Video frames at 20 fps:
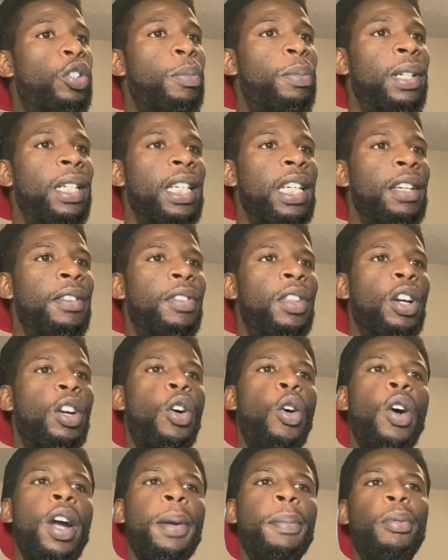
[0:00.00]
believe the
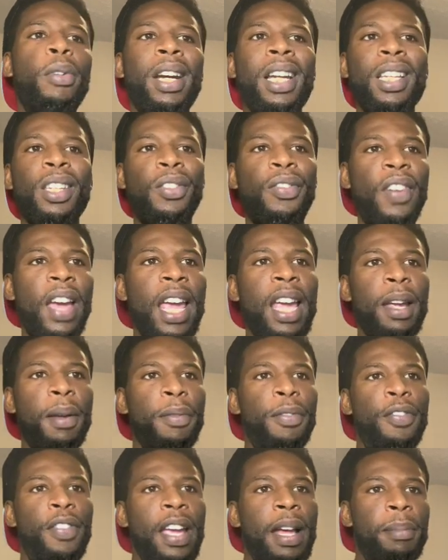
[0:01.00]
koi brings fame,
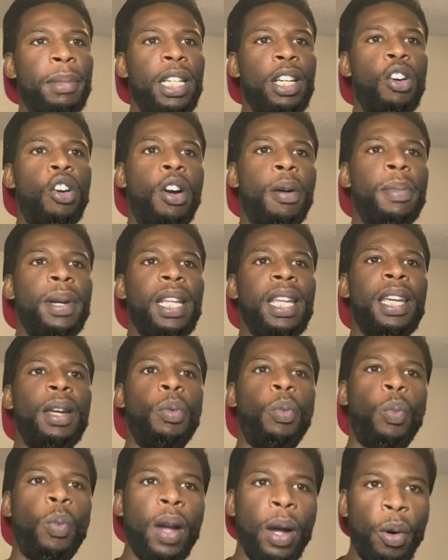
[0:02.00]
family, harmony,
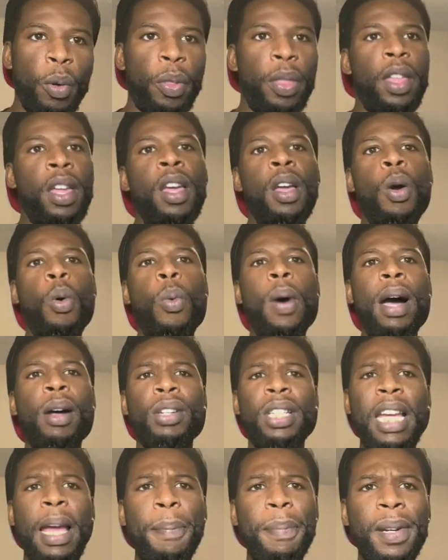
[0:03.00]
and wealth, while
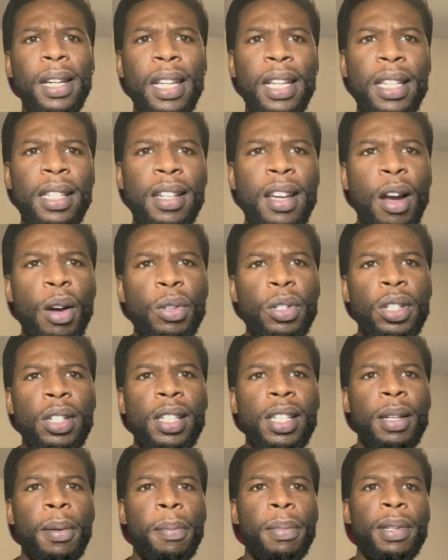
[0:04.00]
Japanese culture
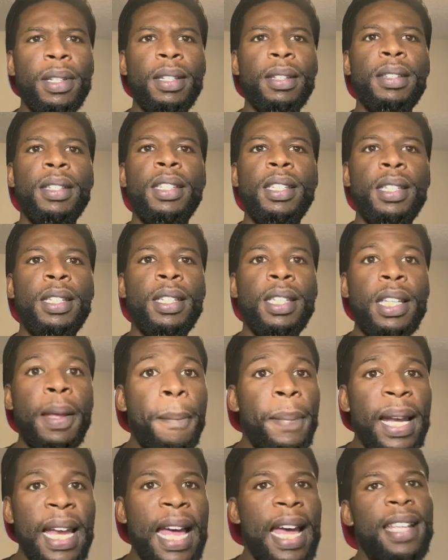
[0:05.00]

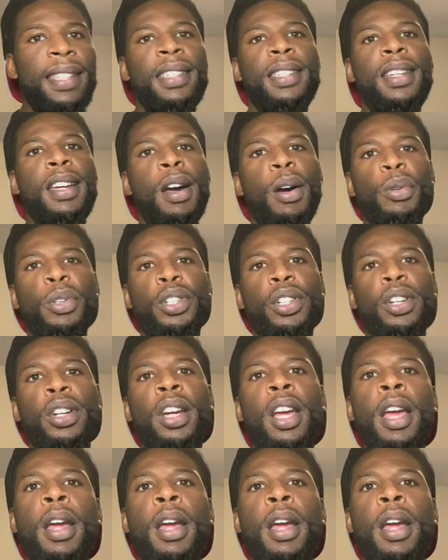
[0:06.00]
symbolizes culture,